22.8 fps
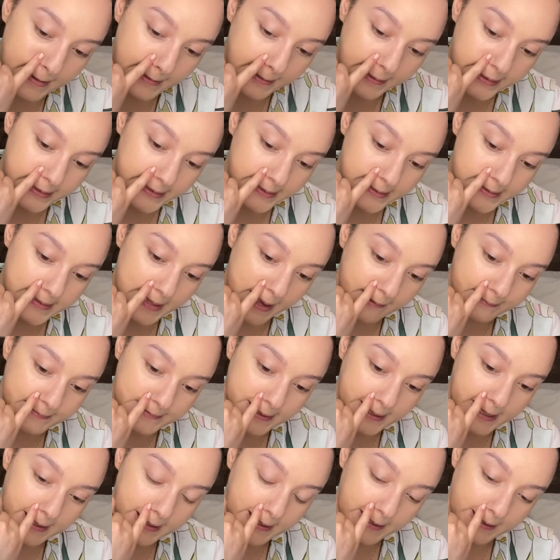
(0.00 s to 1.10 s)
So tap to
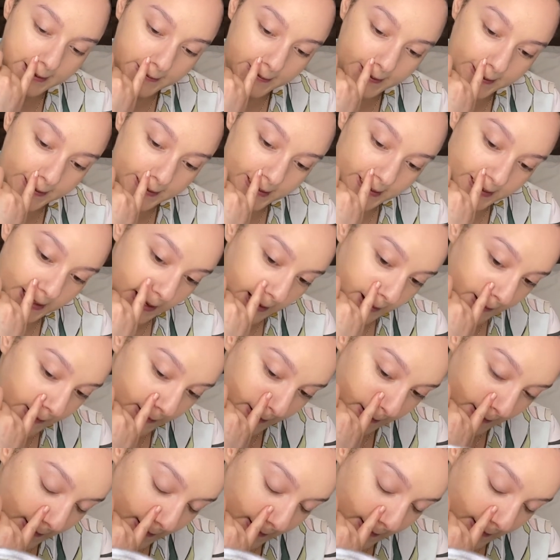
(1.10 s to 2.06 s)
get any creases out.